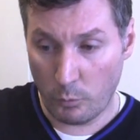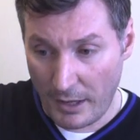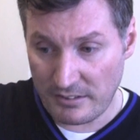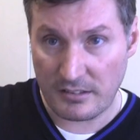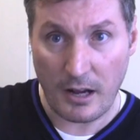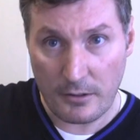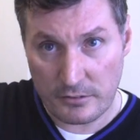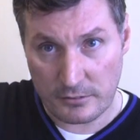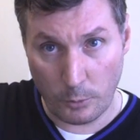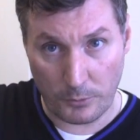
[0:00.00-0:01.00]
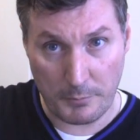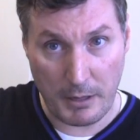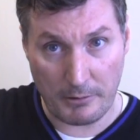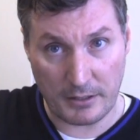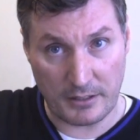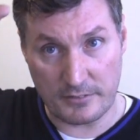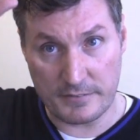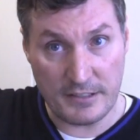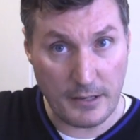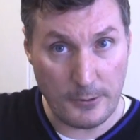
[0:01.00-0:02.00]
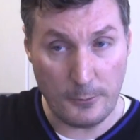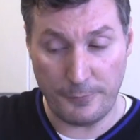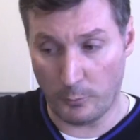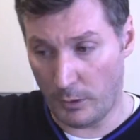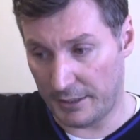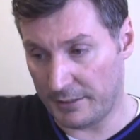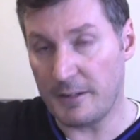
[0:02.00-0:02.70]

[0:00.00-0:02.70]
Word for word: West Coast North America is due for one.